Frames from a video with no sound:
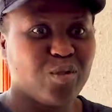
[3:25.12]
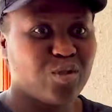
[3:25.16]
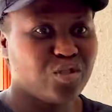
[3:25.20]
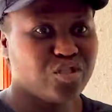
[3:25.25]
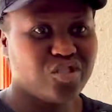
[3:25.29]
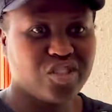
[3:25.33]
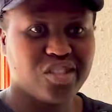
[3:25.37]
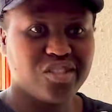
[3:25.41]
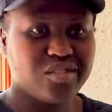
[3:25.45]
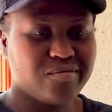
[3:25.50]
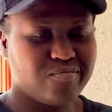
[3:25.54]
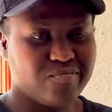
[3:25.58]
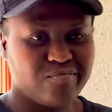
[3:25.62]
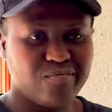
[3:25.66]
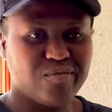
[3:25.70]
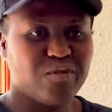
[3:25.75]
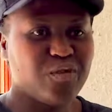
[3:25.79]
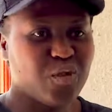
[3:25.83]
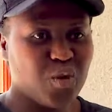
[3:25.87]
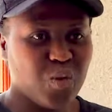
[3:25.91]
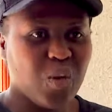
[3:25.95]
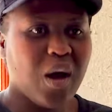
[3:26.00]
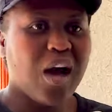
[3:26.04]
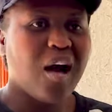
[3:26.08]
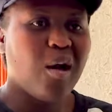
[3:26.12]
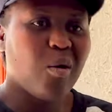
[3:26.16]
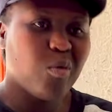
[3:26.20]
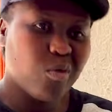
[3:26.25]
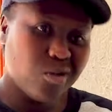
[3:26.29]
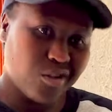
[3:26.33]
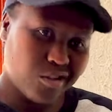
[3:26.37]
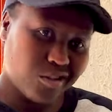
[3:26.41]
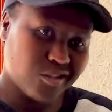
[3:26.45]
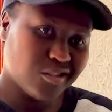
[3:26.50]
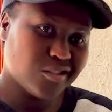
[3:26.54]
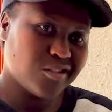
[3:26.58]
not just few
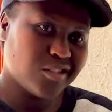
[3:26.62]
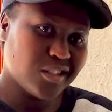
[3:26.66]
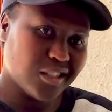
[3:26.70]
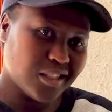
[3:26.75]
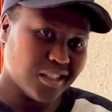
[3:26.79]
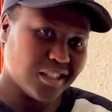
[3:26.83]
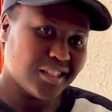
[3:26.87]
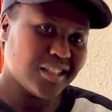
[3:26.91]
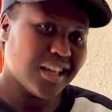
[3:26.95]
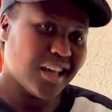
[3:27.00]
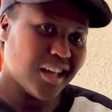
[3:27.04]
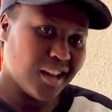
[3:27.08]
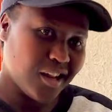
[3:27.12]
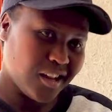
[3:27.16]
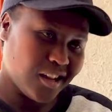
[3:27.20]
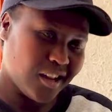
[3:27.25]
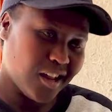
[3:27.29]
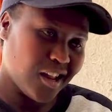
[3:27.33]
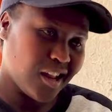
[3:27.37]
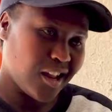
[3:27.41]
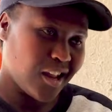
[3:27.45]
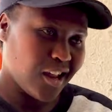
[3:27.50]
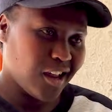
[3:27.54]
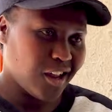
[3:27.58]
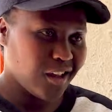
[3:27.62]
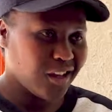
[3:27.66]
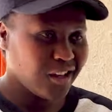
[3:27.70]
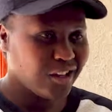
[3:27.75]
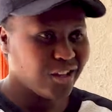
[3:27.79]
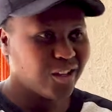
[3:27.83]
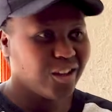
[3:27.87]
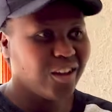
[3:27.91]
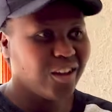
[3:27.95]
hours in a Saturday, you